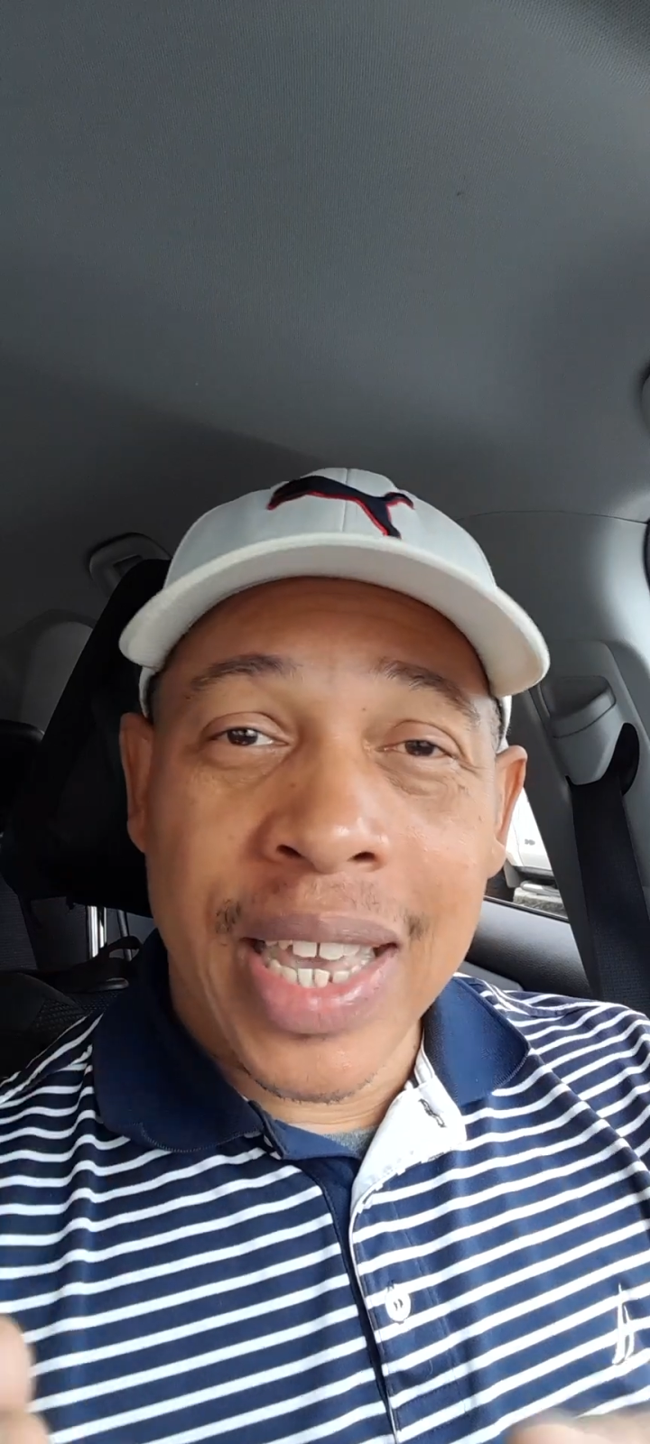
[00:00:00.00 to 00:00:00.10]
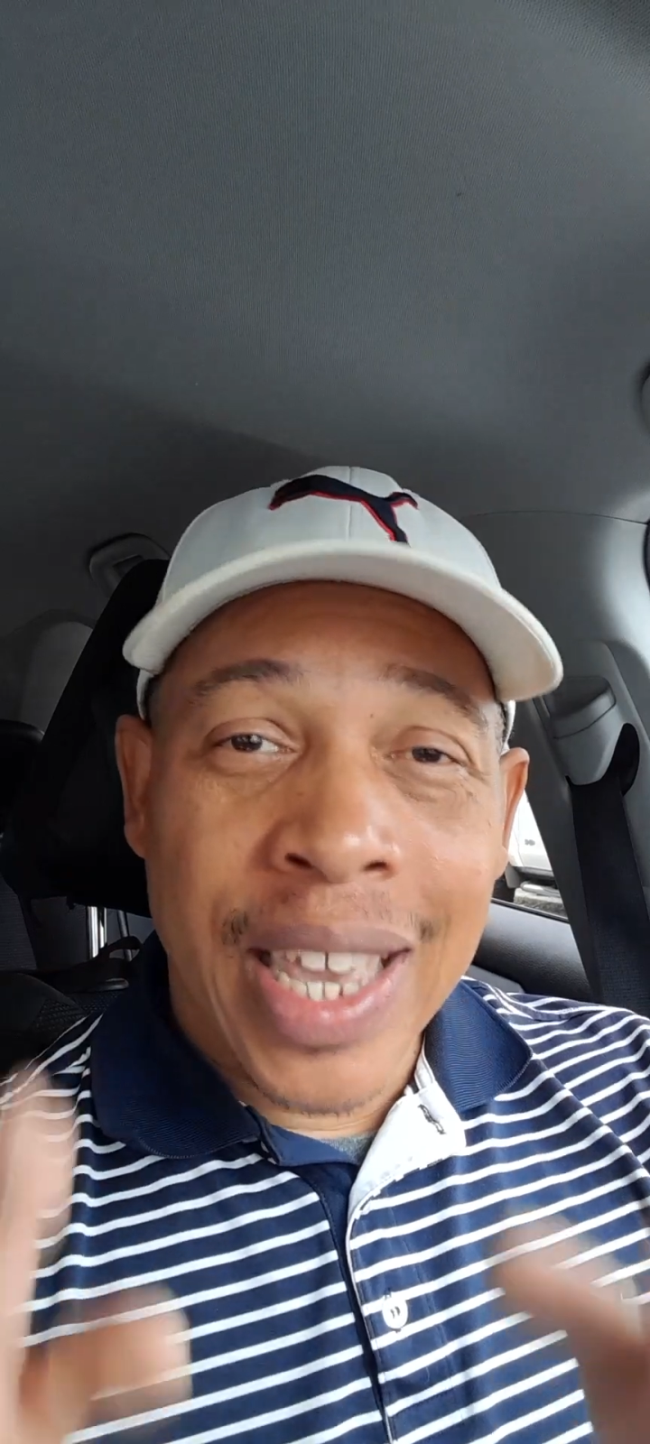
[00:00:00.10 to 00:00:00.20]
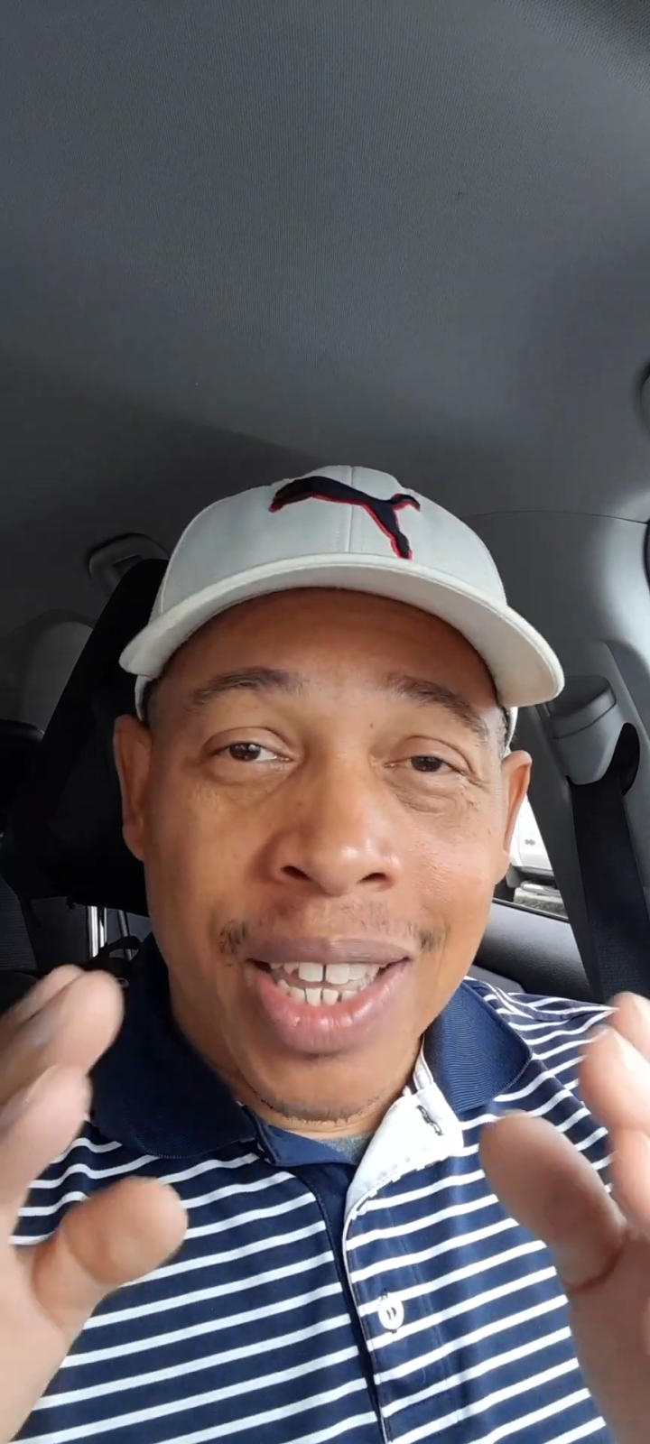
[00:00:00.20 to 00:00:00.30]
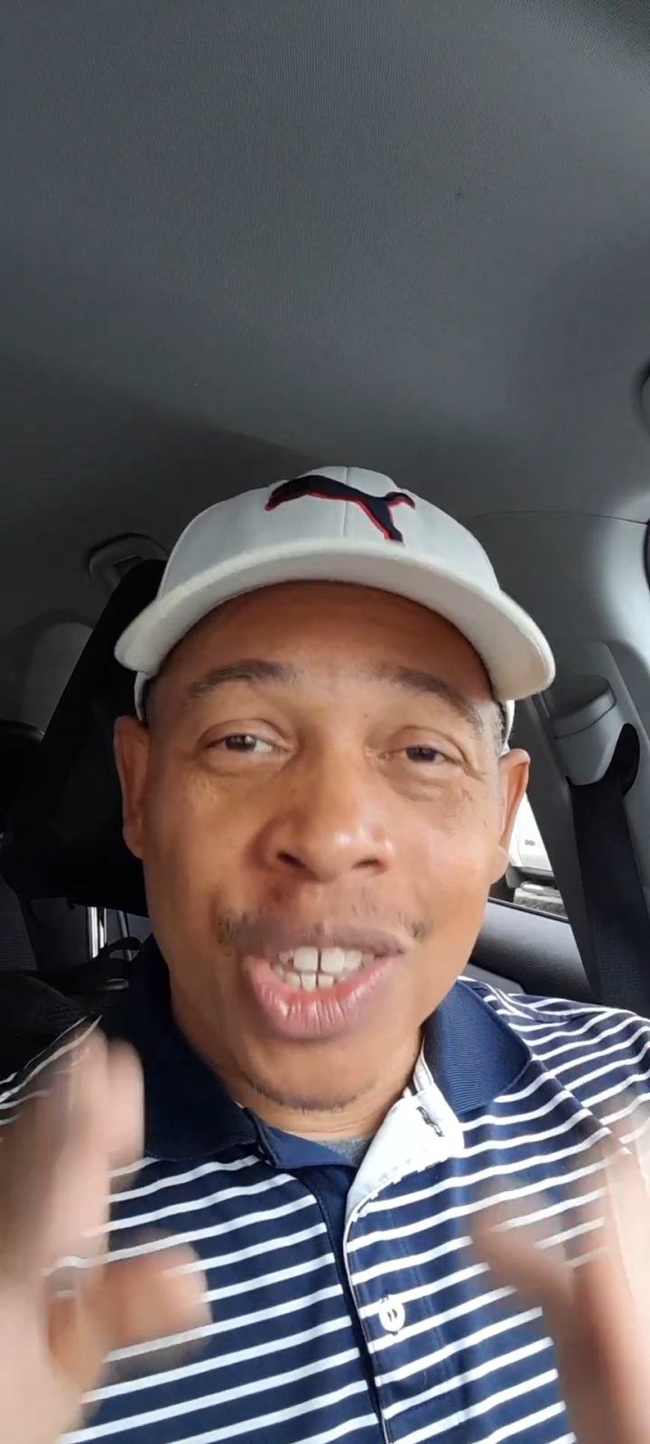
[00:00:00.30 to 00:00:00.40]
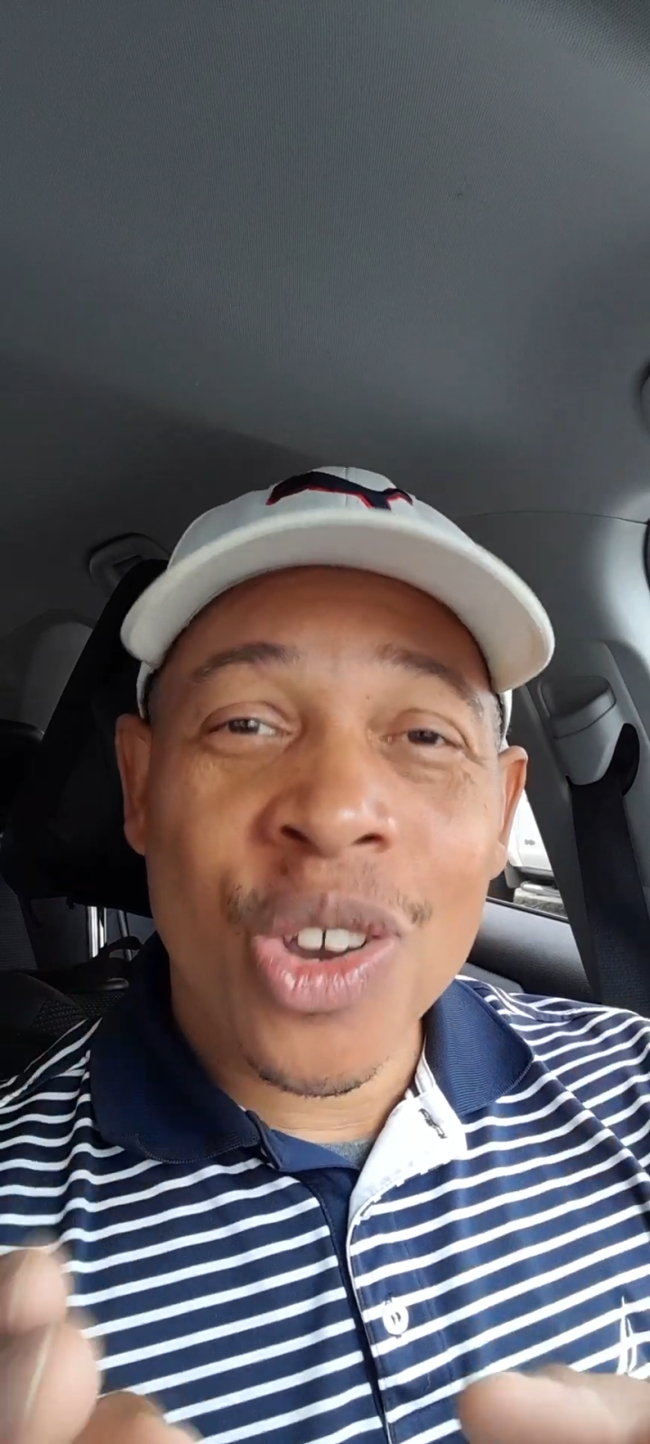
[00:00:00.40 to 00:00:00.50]

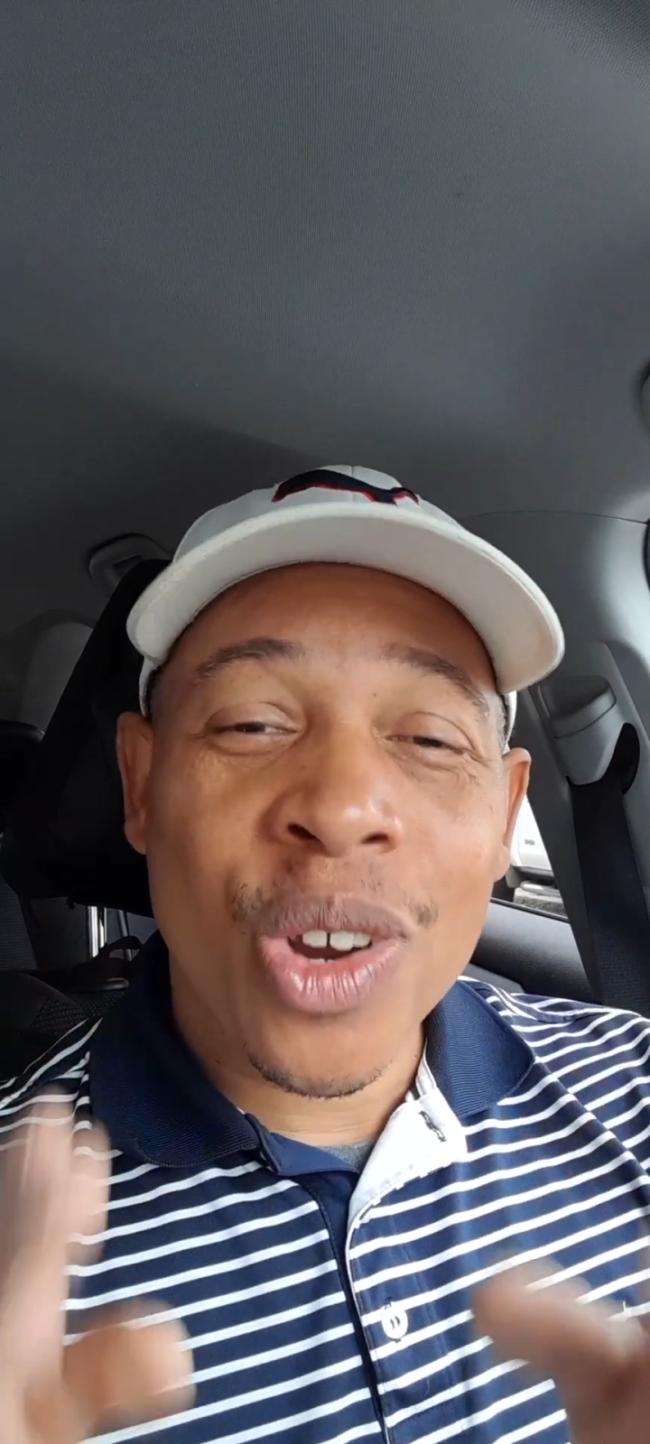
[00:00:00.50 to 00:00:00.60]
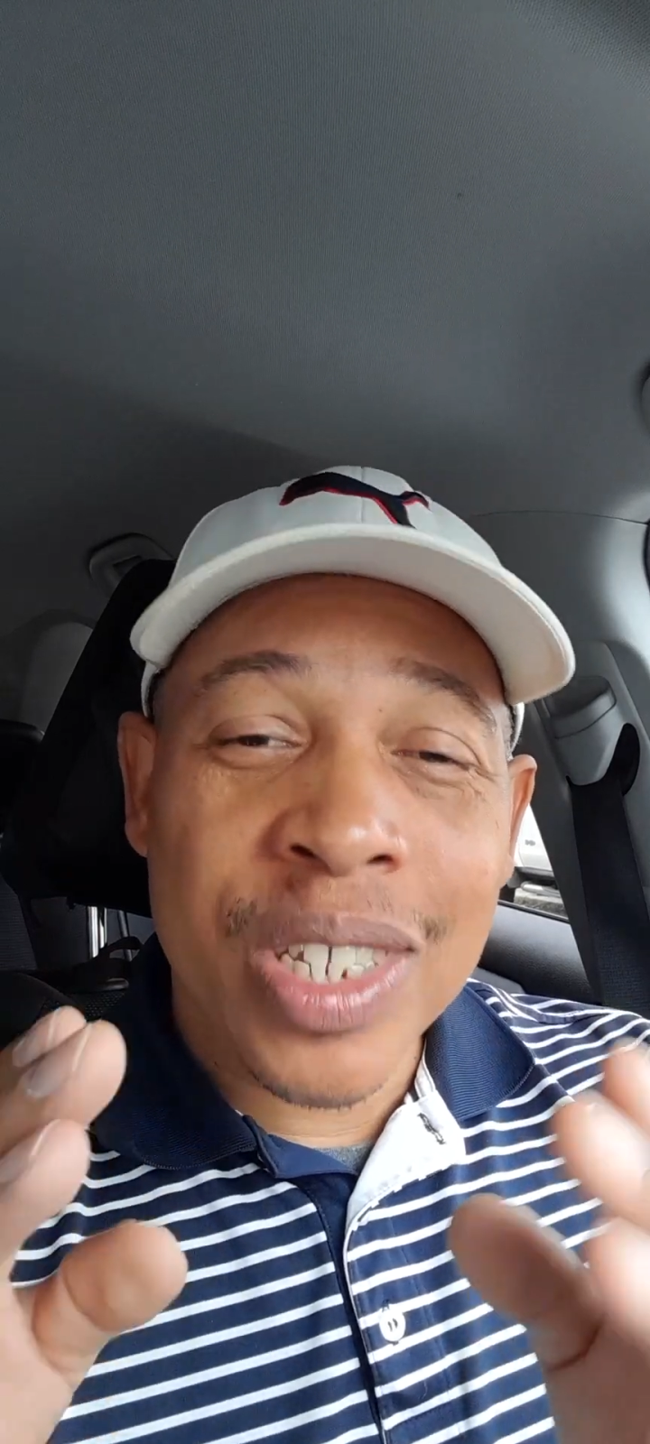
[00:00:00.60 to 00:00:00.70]
in your